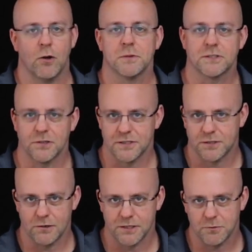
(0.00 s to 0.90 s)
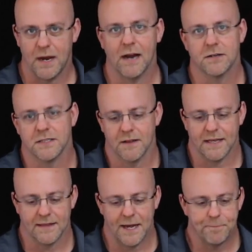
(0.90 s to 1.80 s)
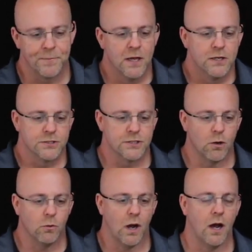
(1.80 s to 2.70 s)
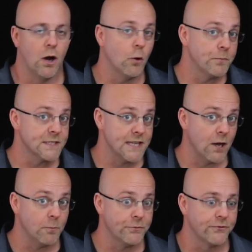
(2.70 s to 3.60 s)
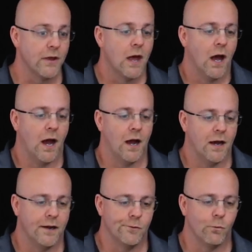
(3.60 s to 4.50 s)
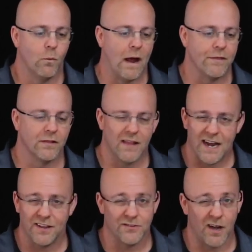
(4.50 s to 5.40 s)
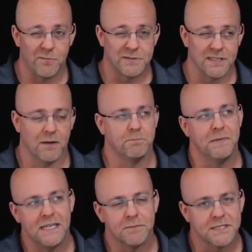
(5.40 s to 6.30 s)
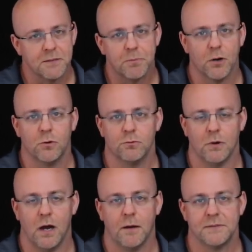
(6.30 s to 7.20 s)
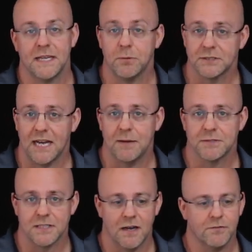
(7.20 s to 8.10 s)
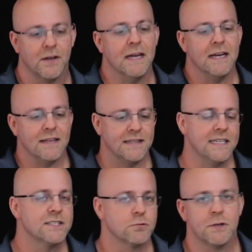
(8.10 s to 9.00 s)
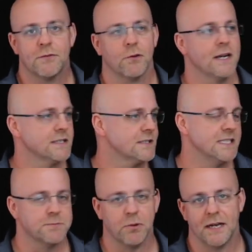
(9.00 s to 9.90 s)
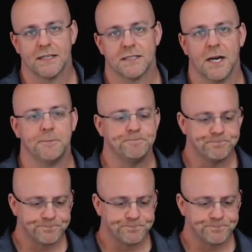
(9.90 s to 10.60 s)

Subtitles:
Almost starts to turn into a hairta like that. So hope this helps. A lot of medium tempo, double time stuff. These 3 phrases he's played a ton.